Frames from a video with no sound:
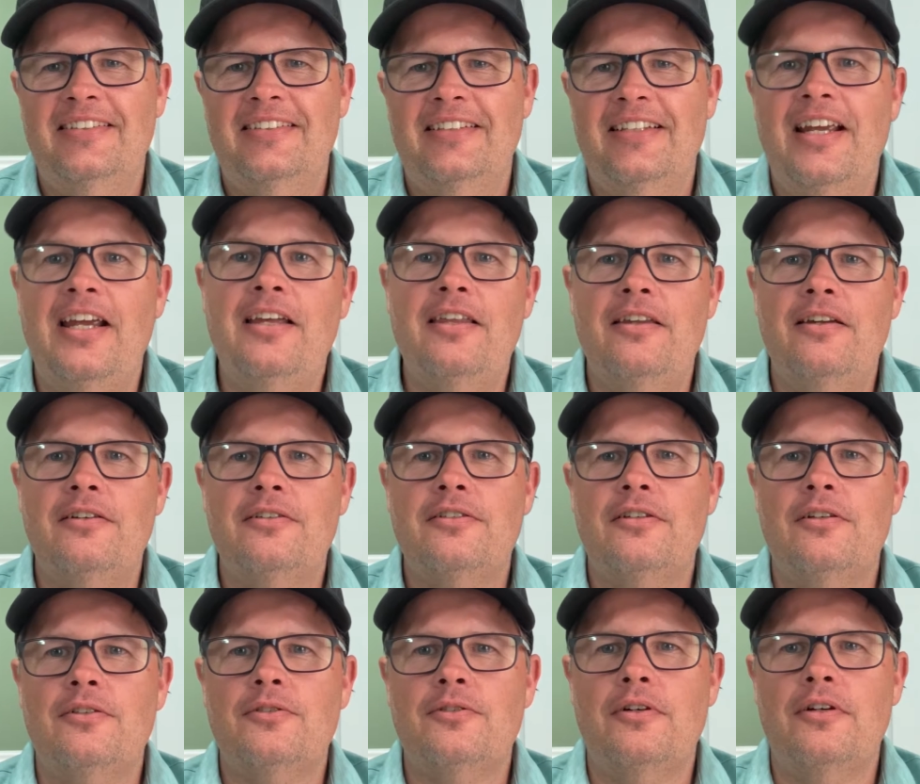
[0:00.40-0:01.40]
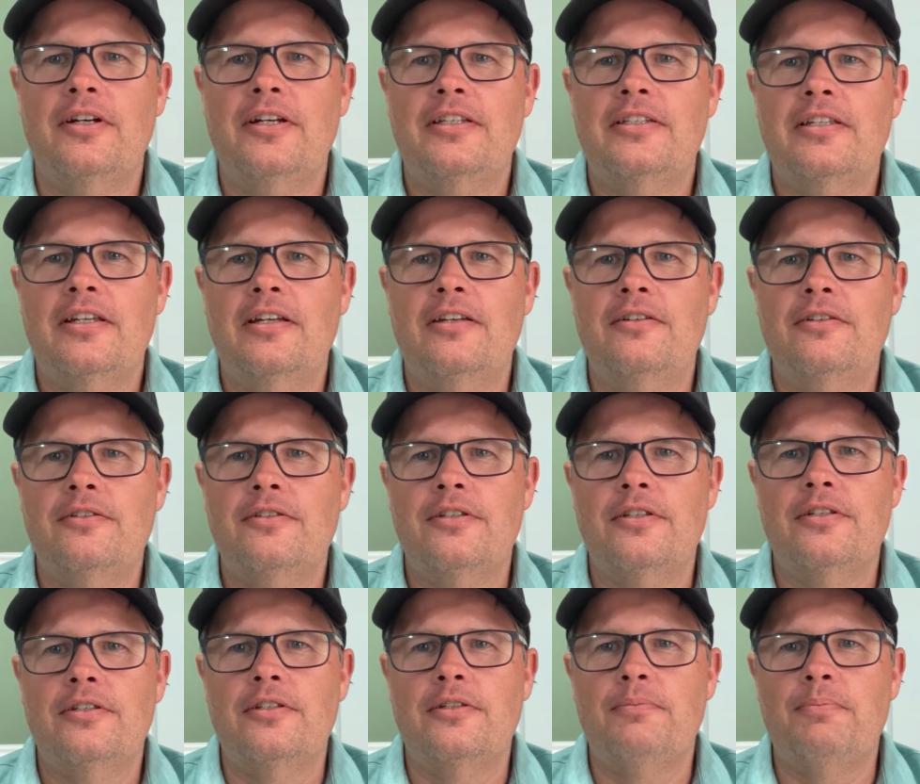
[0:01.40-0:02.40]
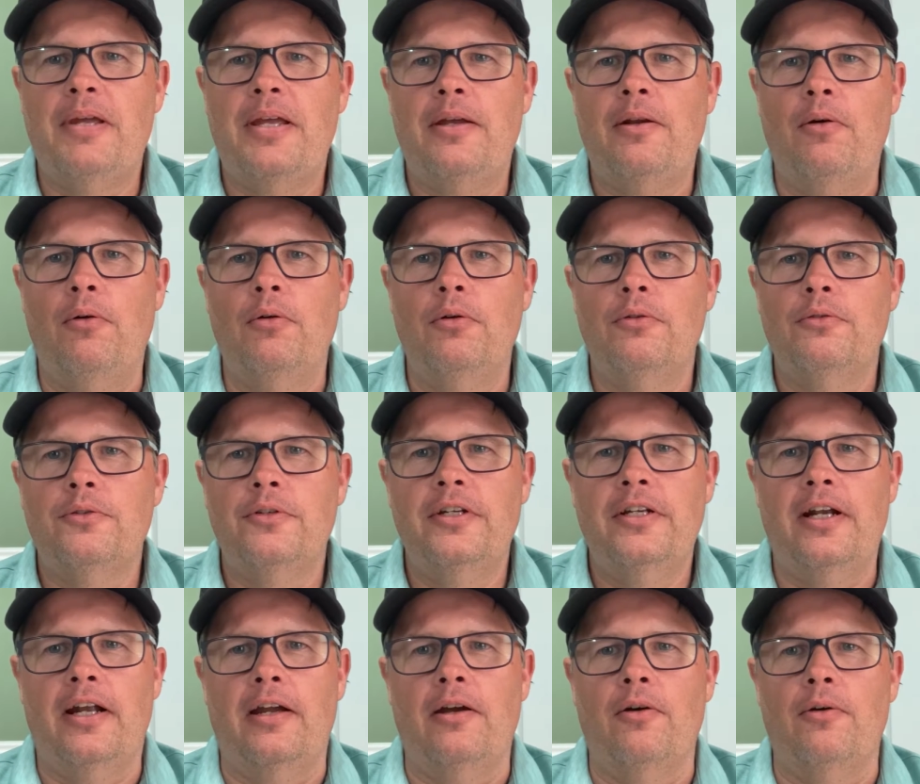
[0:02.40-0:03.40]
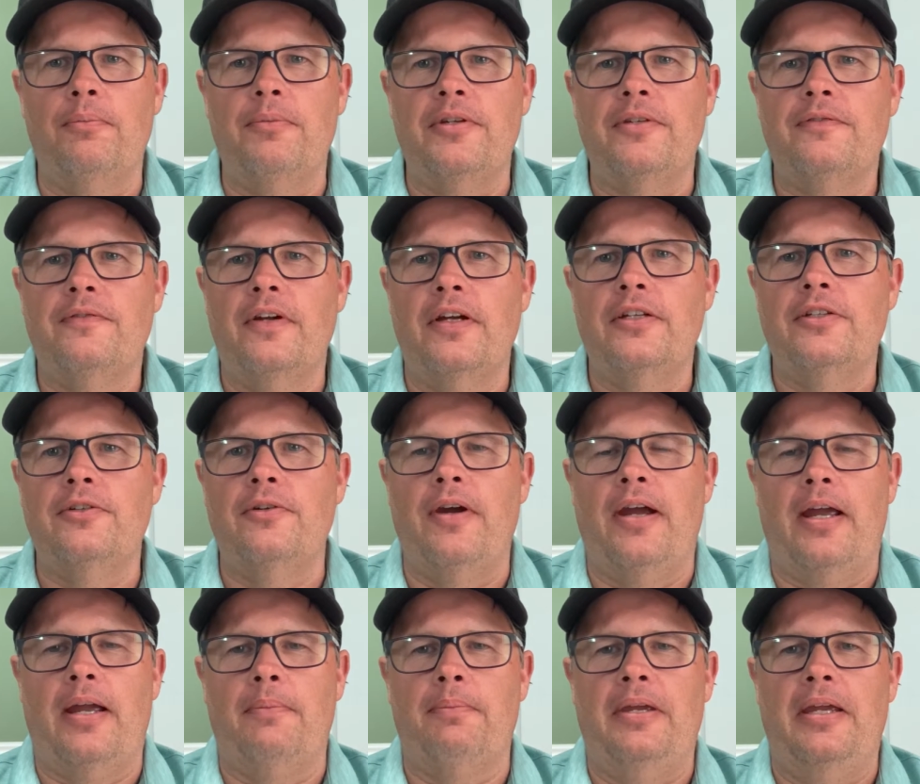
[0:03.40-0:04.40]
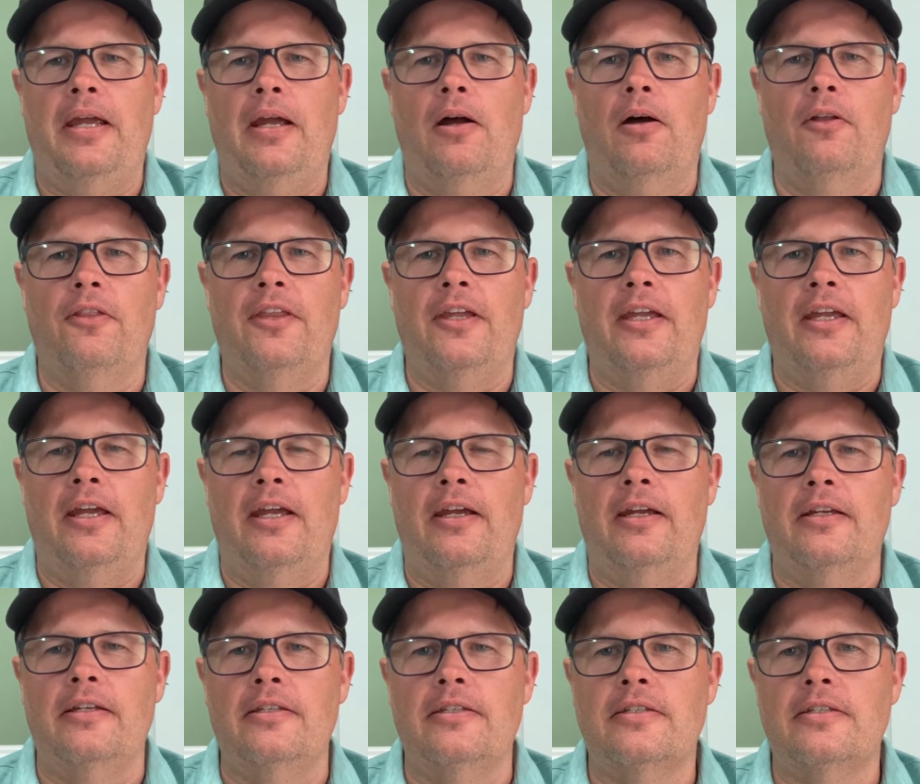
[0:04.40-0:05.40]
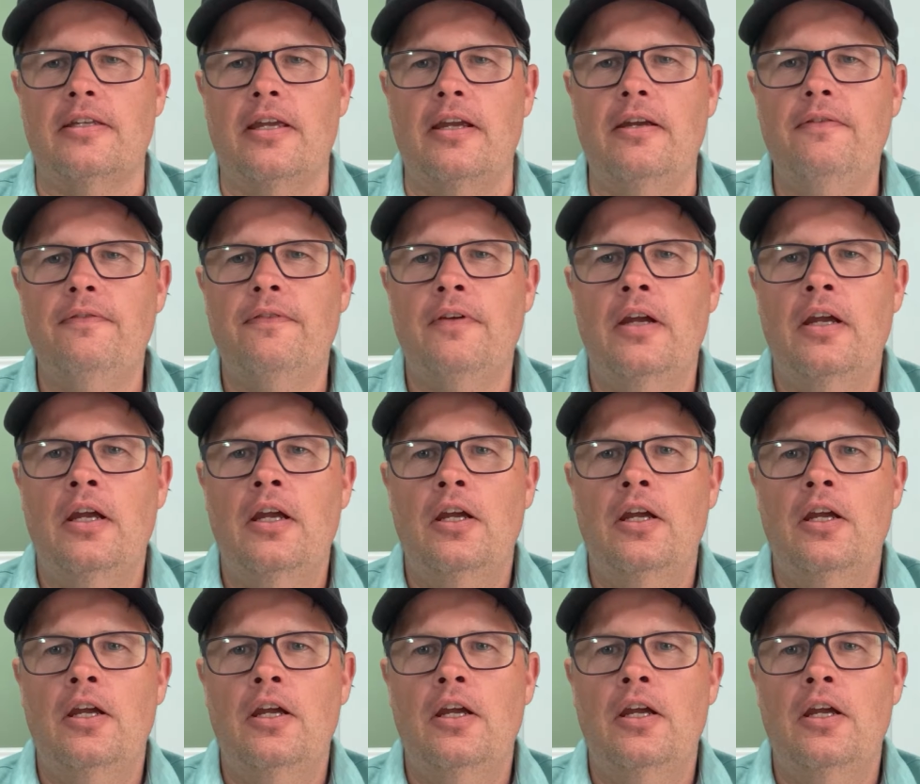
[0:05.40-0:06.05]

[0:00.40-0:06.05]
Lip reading: Hey there, Salt Strong Insiders. This is Pat Ogletree, and I hope this finds you happy, healthy, and safe.